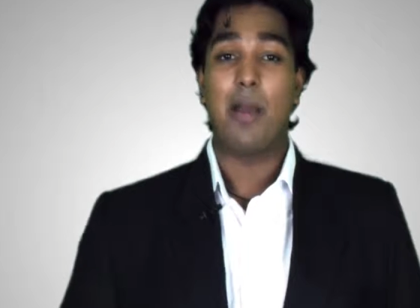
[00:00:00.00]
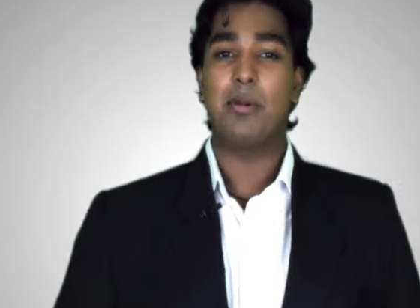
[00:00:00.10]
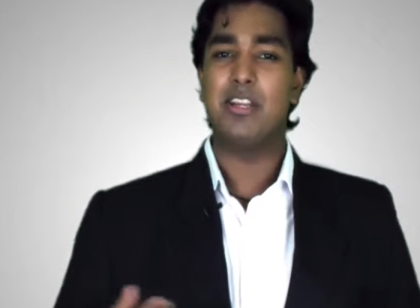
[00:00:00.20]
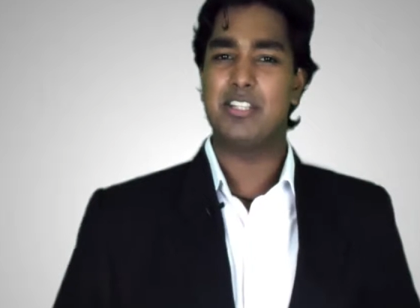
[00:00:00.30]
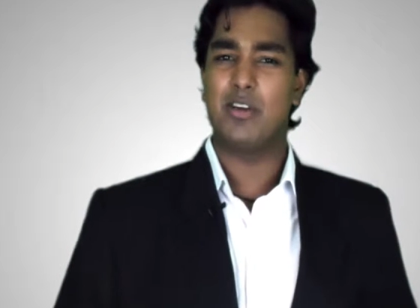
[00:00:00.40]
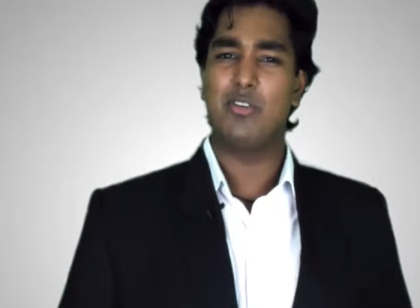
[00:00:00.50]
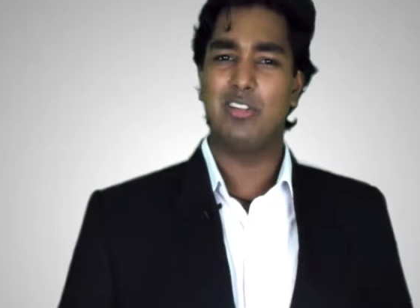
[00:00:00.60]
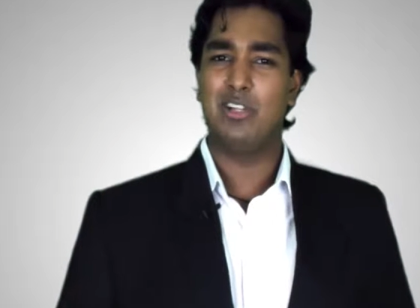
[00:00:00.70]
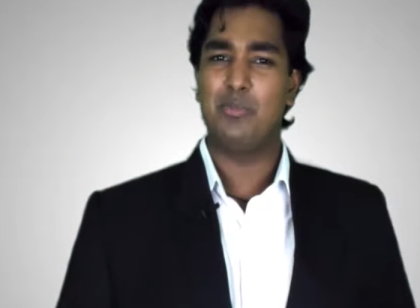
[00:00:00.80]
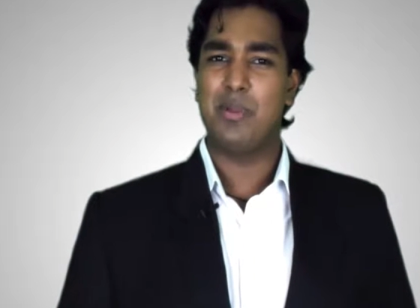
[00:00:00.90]
I'm going to tell
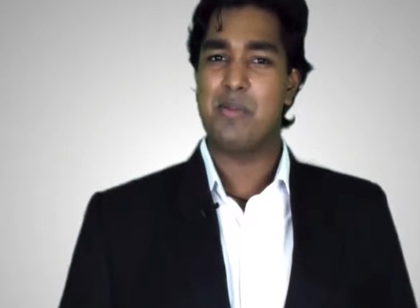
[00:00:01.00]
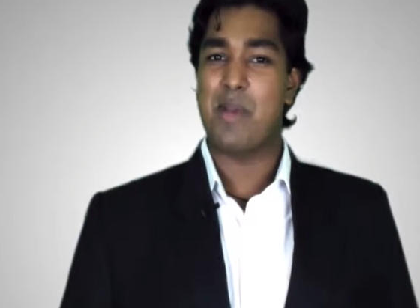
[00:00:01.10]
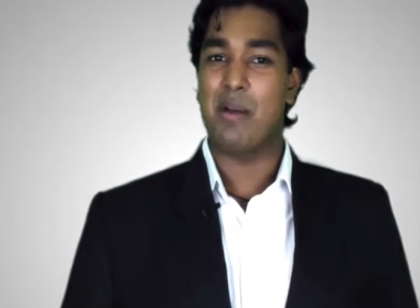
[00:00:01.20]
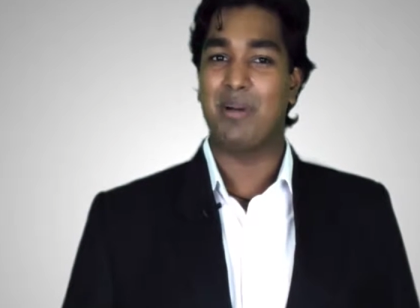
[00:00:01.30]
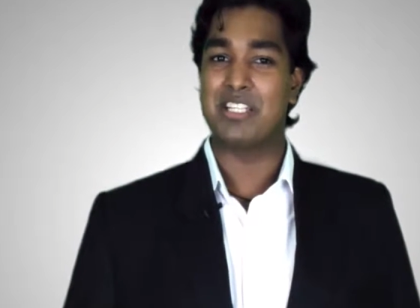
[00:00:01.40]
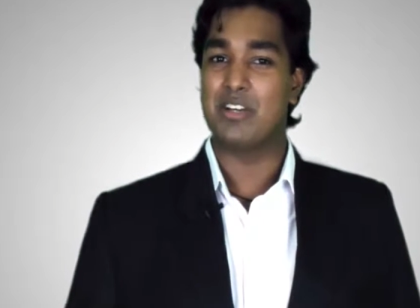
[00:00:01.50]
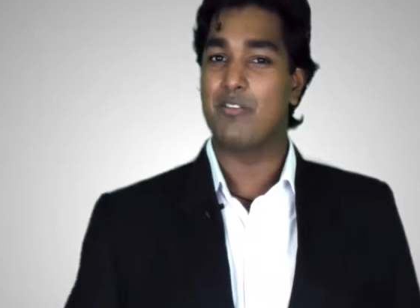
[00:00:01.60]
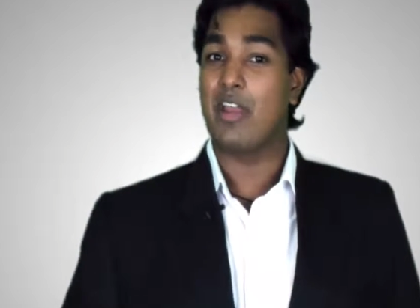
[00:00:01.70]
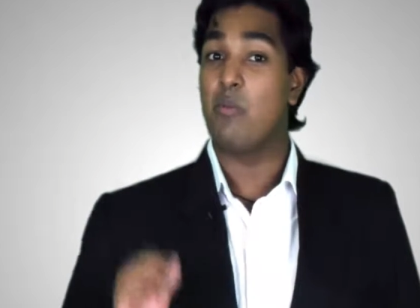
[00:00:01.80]
you a little bit about myself